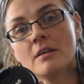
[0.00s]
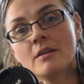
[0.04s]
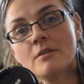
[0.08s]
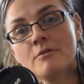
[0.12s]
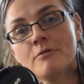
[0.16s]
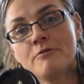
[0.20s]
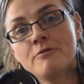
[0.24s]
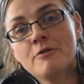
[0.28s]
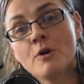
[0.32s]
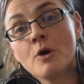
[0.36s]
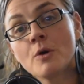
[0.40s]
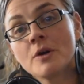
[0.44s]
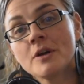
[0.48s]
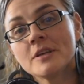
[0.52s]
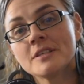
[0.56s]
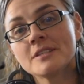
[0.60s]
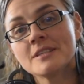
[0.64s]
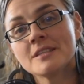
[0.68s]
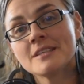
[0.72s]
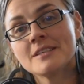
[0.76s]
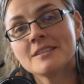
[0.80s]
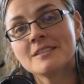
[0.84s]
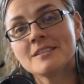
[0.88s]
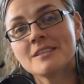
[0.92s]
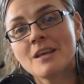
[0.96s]

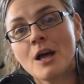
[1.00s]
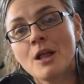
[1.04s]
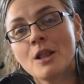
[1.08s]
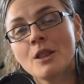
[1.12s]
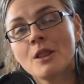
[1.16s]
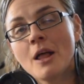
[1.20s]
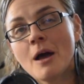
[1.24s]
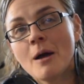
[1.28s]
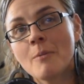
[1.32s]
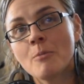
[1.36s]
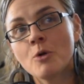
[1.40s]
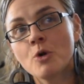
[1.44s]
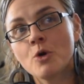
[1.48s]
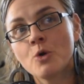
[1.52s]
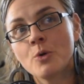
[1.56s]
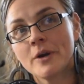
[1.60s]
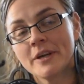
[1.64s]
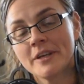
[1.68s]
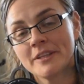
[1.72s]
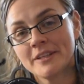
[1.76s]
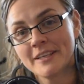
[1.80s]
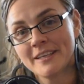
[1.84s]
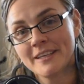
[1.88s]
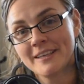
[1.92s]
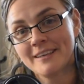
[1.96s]
focuses a lot more
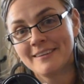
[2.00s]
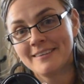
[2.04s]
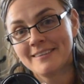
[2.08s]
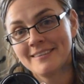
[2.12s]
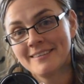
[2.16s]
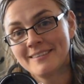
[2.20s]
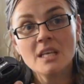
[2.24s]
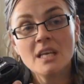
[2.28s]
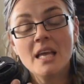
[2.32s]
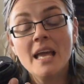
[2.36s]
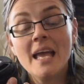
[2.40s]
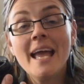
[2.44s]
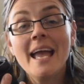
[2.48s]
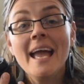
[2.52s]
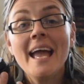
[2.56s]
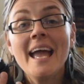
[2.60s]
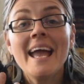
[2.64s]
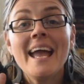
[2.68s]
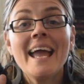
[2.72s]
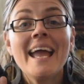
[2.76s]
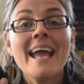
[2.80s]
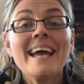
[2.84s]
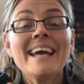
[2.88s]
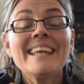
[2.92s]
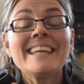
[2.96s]
quickly
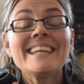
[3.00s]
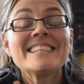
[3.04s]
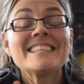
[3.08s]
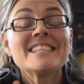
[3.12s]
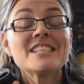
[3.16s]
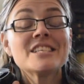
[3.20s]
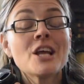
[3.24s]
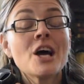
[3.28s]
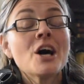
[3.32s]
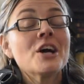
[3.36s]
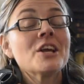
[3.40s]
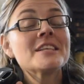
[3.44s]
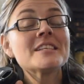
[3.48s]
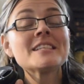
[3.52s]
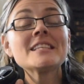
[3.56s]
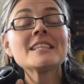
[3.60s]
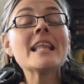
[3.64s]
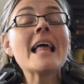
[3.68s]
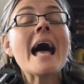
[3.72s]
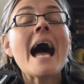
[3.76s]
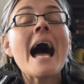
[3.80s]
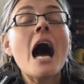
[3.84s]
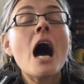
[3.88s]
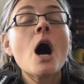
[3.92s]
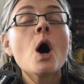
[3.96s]
and it's not as
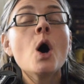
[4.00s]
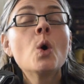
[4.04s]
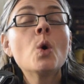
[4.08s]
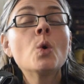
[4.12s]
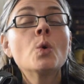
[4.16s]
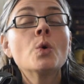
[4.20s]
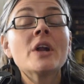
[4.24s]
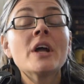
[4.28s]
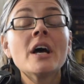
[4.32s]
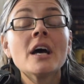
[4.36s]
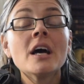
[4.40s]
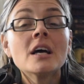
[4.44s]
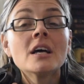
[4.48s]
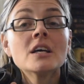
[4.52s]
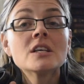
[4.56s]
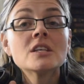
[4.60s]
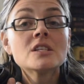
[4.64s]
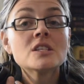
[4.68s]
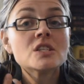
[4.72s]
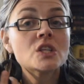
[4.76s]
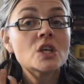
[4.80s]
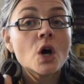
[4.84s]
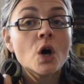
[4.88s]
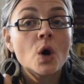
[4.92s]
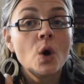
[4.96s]
loud.
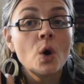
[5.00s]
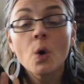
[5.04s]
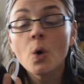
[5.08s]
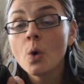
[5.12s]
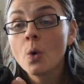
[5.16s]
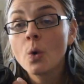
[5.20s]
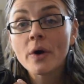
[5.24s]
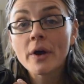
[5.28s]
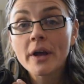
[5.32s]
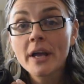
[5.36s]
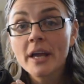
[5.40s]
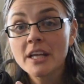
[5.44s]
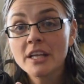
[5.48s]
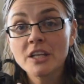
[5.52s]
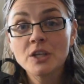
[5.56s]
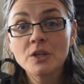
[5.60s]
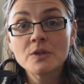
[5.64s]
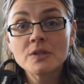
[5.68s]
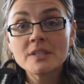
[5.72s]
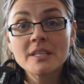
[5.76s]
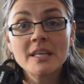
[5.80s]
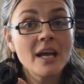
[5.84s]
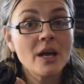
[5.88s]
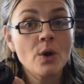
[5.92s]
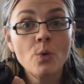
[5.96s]
So can you
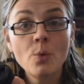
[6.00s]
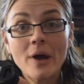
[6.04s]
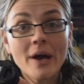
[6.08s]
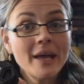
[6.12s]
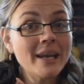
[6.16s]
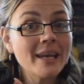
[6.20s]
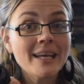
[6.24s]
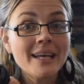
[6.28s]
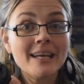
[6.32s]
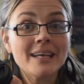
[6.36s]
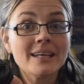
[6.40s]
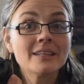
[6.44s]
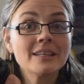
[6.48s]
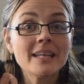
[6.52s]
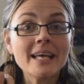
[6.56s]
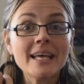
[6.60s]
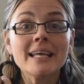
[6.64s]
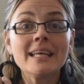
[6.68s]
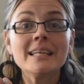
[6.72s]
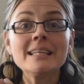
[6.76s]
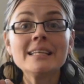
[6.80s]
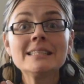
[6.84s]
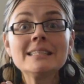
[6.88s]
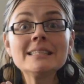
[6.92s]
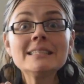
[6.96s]
say wedding
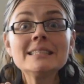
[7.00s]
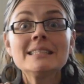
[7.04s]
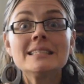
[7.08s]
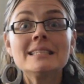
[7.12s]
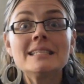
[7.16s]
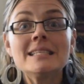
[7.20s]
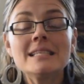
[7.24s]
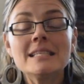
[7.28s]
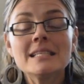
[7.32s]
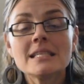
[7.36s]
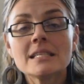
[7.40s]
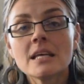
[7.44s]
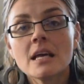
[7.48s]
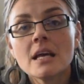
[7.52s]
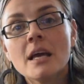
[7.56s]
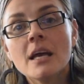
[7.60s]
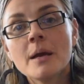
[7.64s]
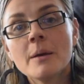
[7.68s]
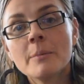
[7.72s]
lens?